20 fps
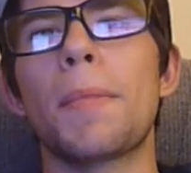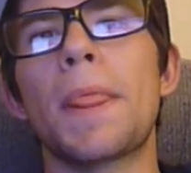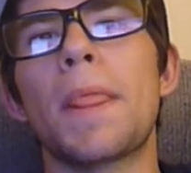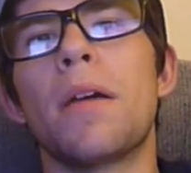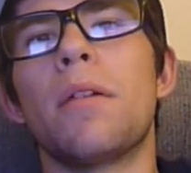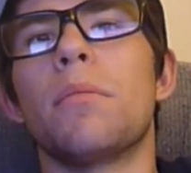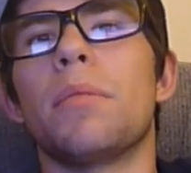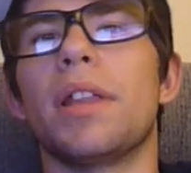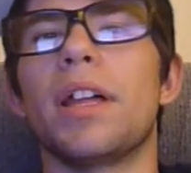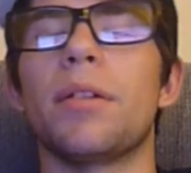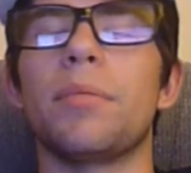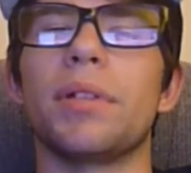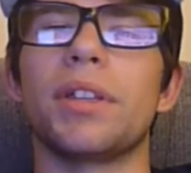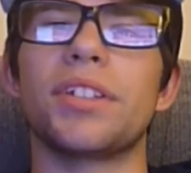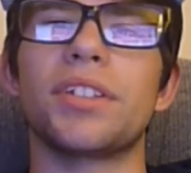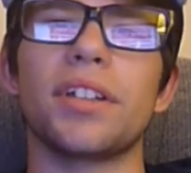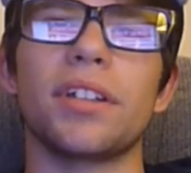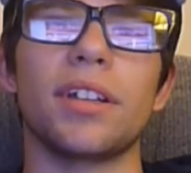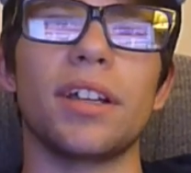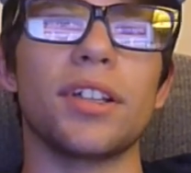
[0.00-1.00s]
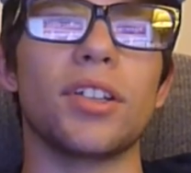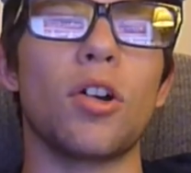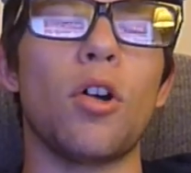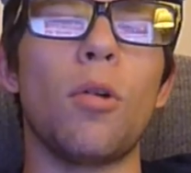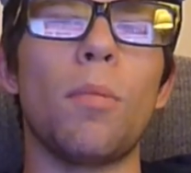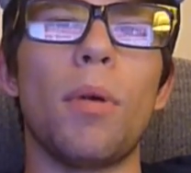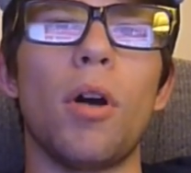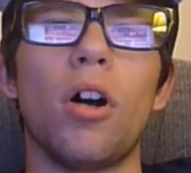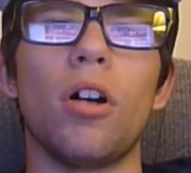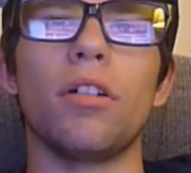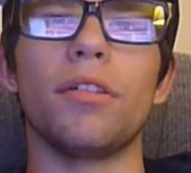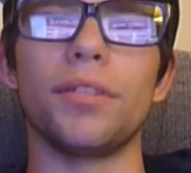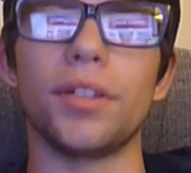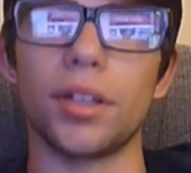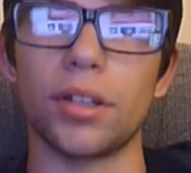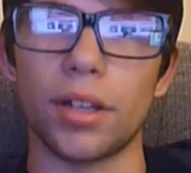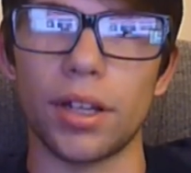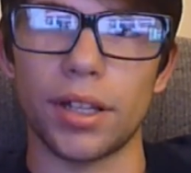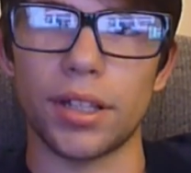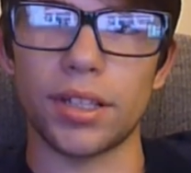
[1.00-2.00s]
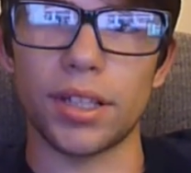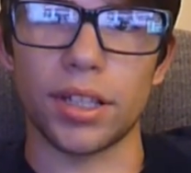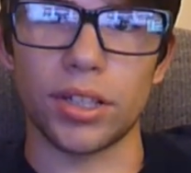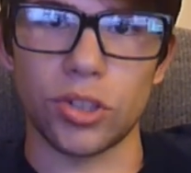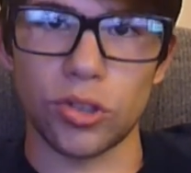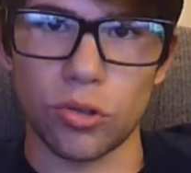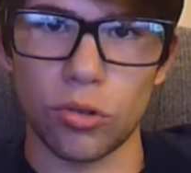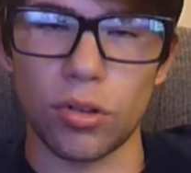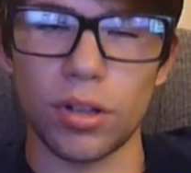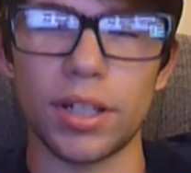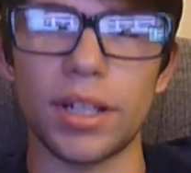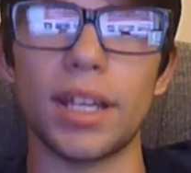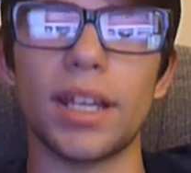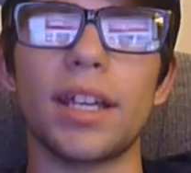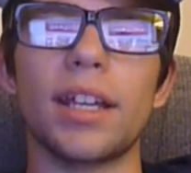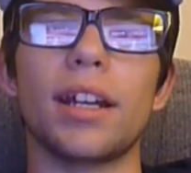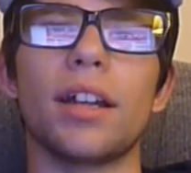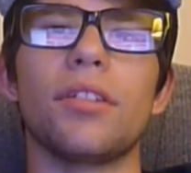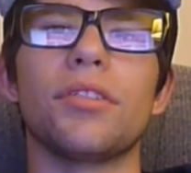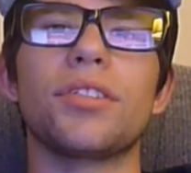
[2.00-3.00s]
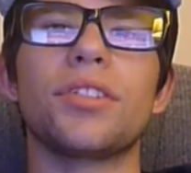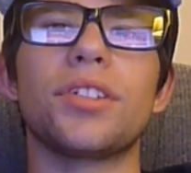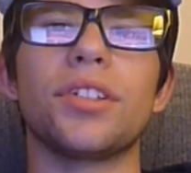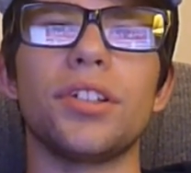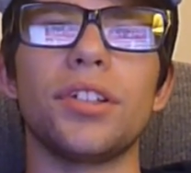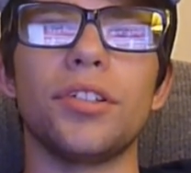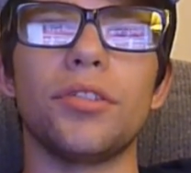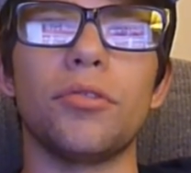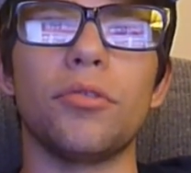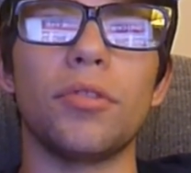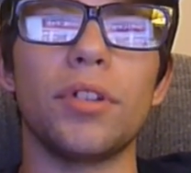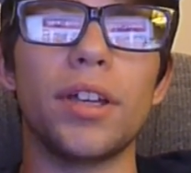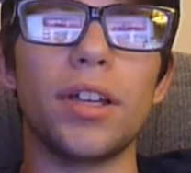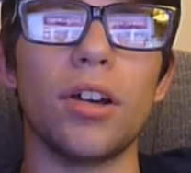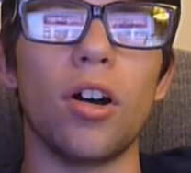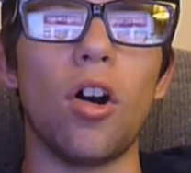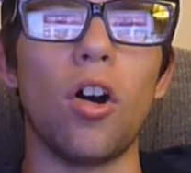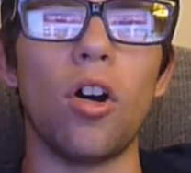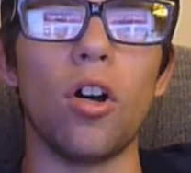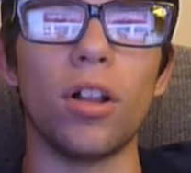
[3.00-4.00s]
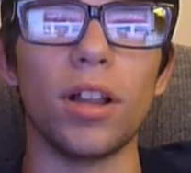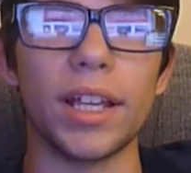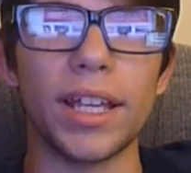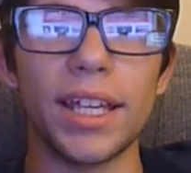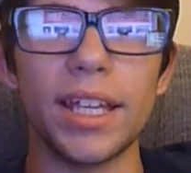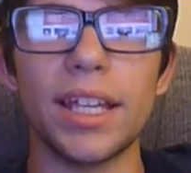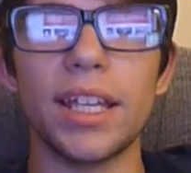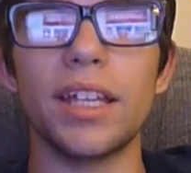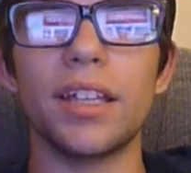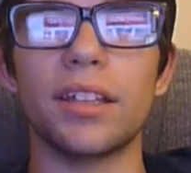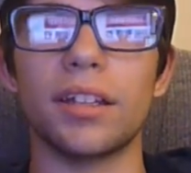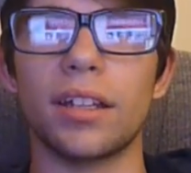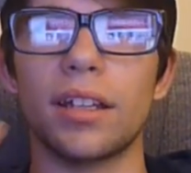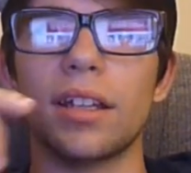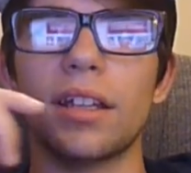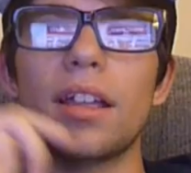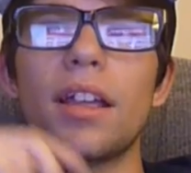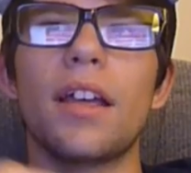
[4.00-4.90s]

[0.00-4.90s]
With that being said, guys, hope all of you guys enjoyed, and I'll see you all in